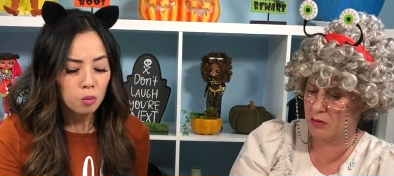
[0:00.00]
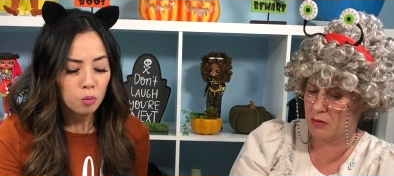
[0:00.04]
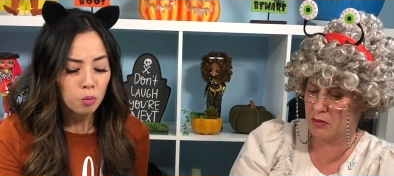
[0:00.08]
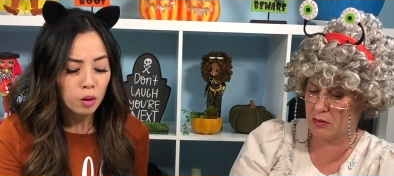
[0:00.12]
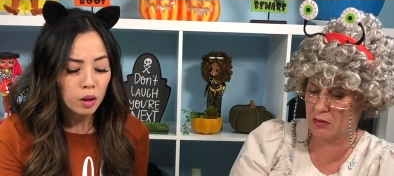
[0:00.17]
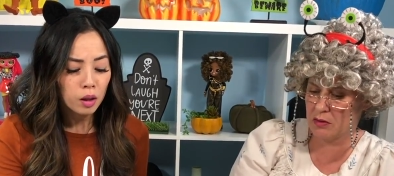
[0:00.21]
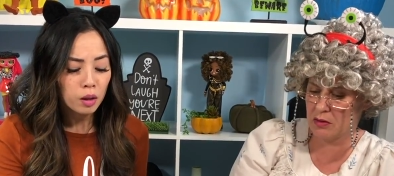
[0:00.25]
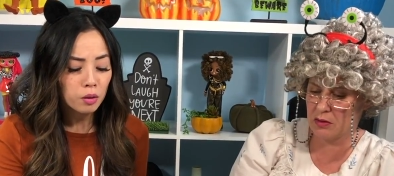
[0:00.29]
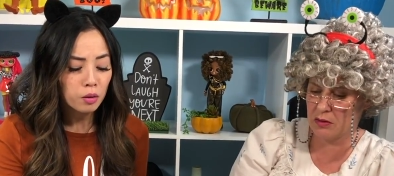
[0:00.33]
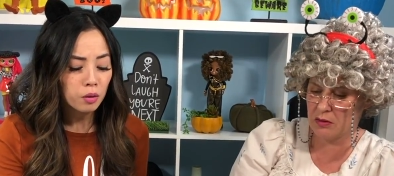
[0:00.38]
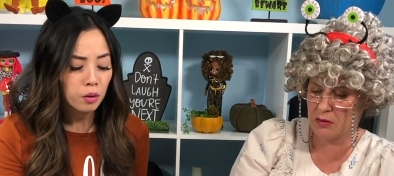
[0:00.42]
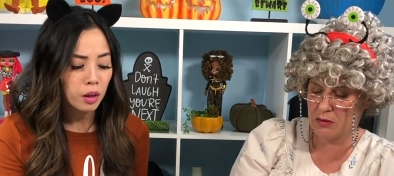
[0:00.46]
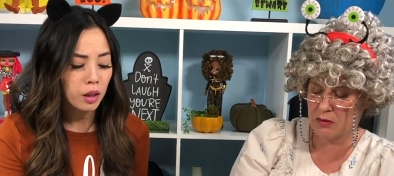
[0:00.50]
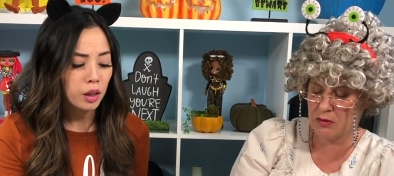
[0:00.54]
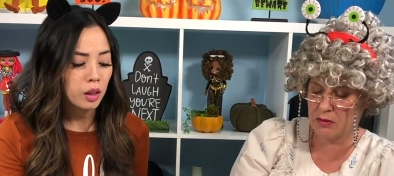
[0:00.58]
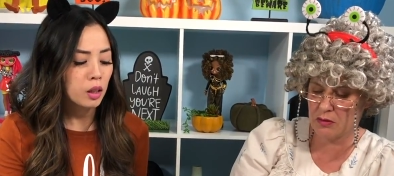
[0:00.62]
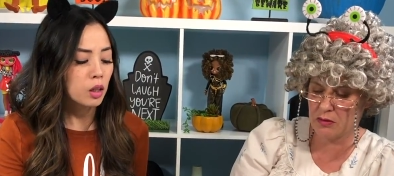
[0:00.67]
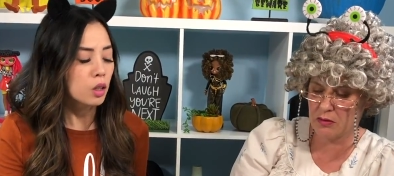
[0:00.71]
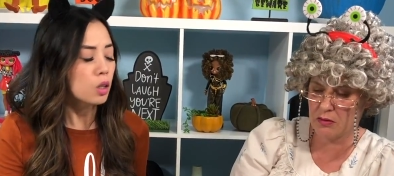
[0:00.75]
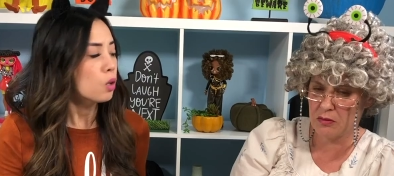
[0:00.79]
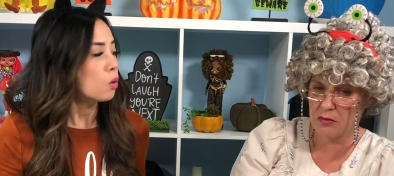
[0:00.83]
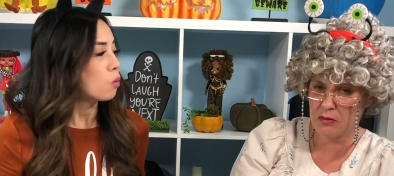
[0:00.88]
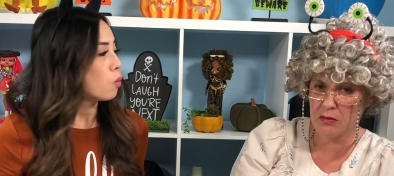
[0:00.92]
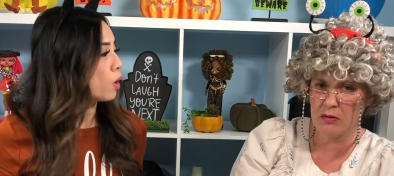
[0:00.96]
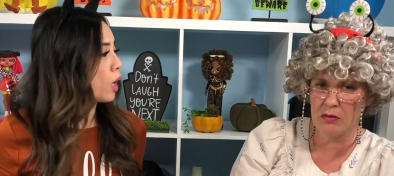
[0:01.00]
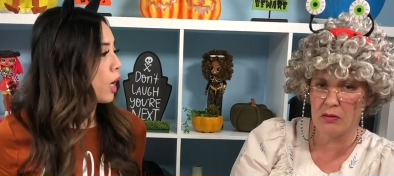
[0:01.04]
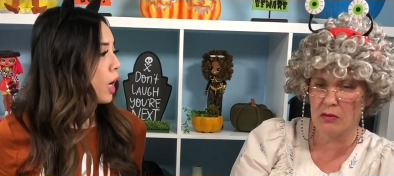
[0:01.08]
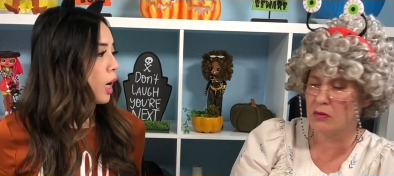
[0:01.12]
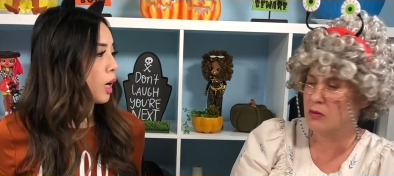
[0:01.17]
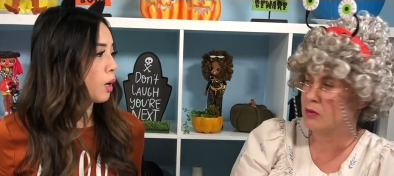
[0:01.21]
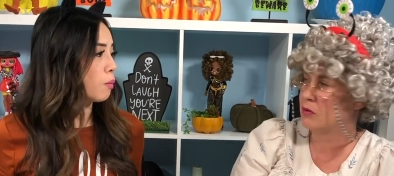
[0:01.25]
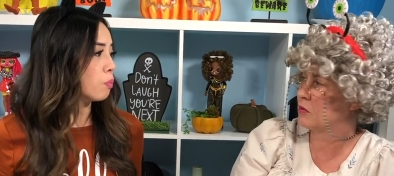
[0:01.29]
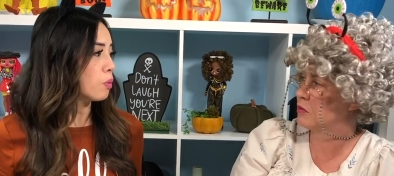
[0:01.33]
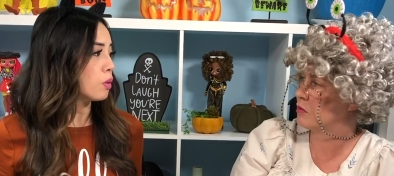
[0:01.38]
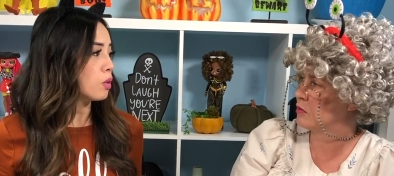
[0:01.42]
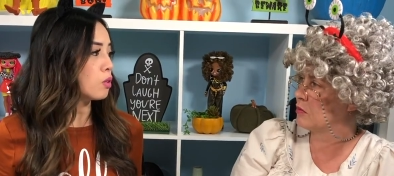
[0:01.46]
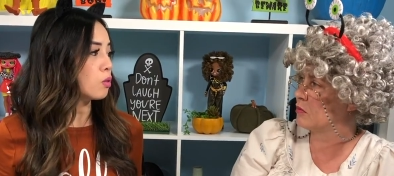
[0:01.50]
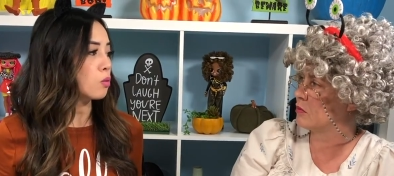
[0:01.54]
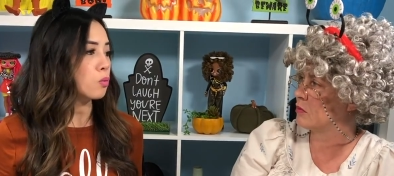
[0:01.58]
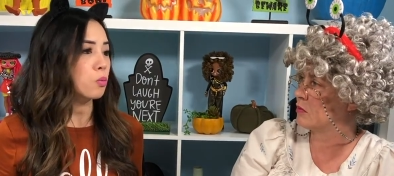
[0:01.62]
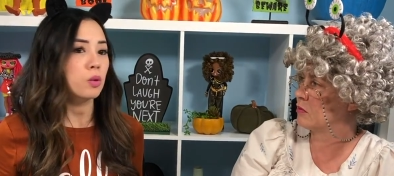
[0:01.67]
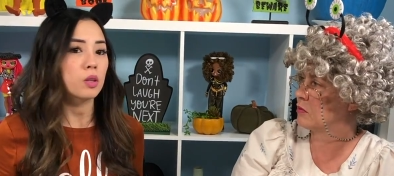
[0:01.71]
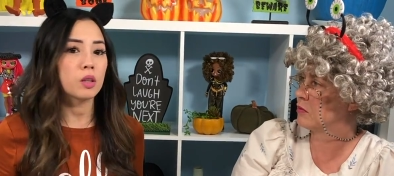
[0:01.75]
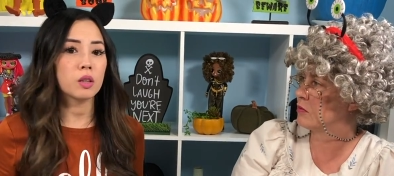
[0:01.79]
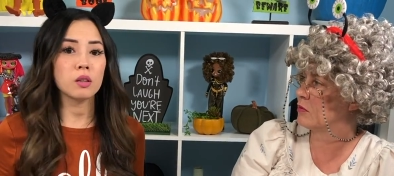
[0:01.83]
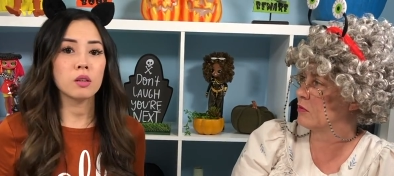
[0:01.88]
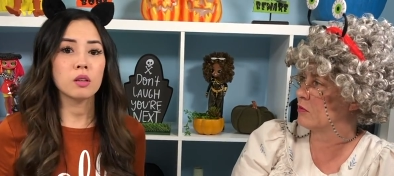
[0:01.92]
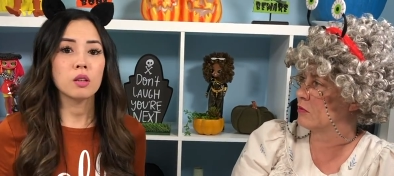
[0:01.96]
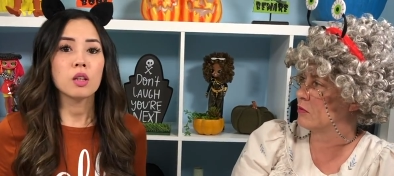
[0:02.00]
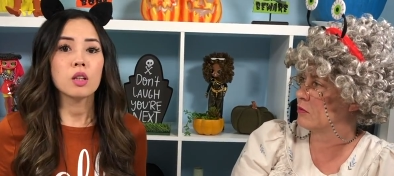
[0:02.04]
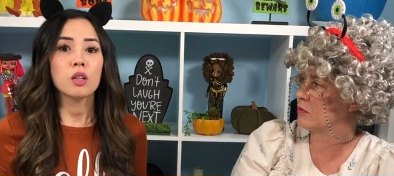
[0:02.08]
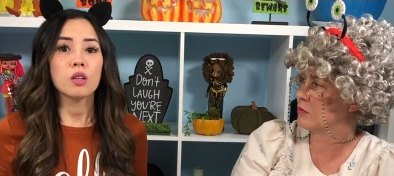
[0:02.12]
Speaker 1: Well, Granny, what happens when